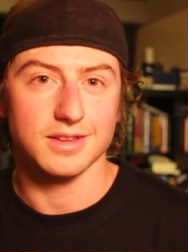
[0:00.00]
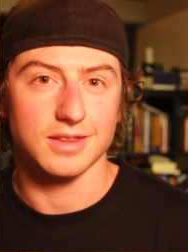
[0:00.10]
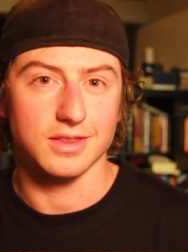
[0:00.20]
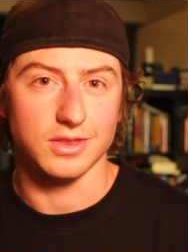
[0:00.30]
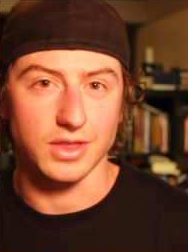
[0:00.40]

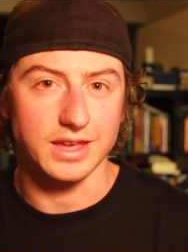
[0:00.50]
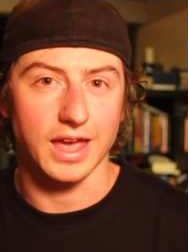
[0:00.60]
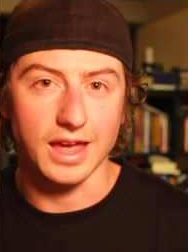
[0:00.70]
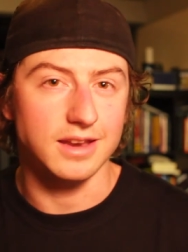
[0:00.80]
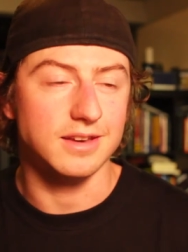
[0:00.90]
they
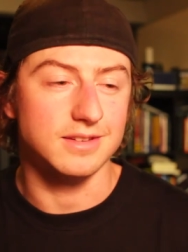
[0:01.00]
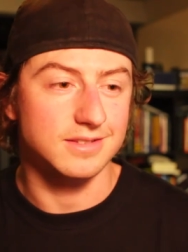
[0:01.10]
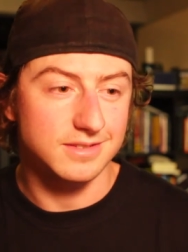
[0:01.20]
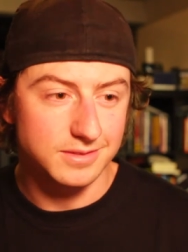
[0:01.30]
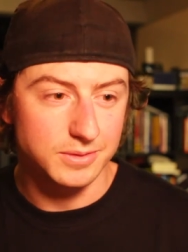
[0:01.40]
can
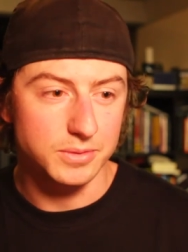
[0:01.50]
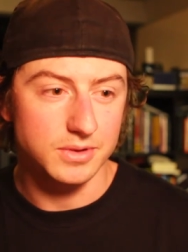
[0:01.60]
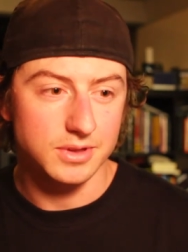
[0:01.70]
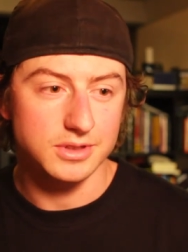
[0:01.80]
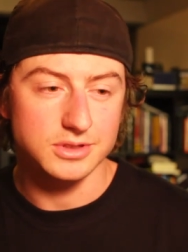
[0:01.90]

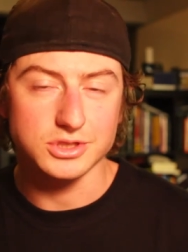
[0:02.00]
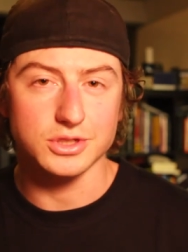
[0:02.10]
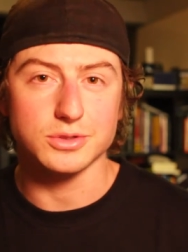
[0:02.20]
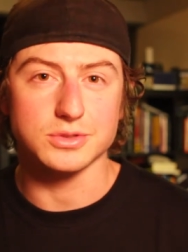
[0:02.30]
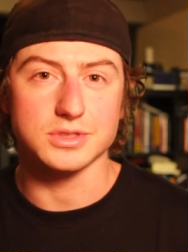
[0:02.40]

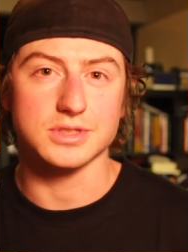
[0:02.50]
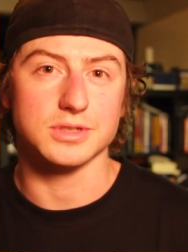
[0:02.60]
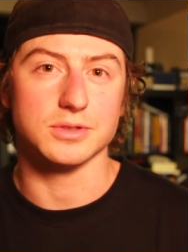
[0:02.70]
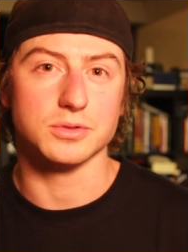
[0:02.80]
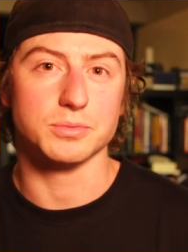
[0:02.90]
choose
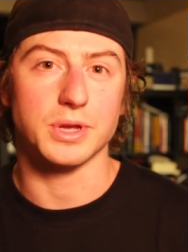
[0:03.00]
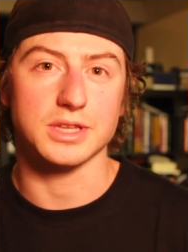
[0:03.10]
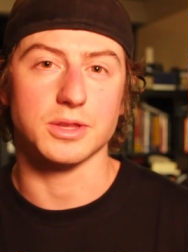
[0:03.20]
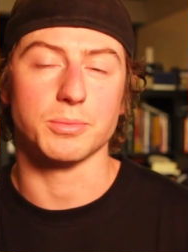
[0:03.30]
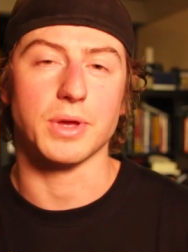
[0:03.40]
to
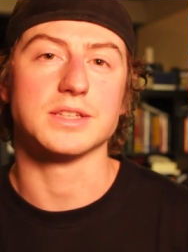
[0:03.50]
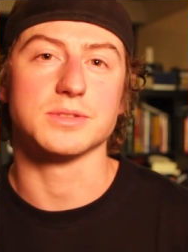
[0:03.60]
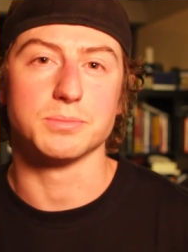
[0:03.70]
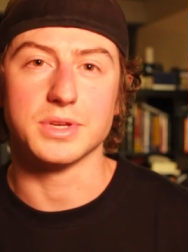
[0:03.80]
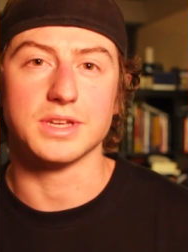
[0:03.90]
pick the
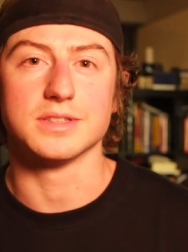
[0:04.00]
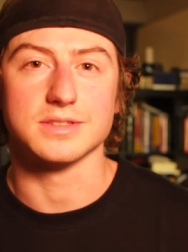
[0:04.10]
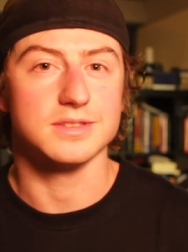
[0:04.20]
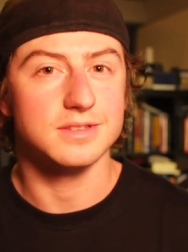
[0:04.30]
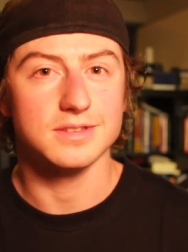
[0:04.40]
best
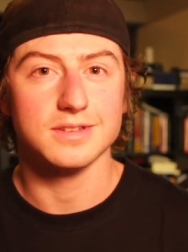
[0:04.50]
means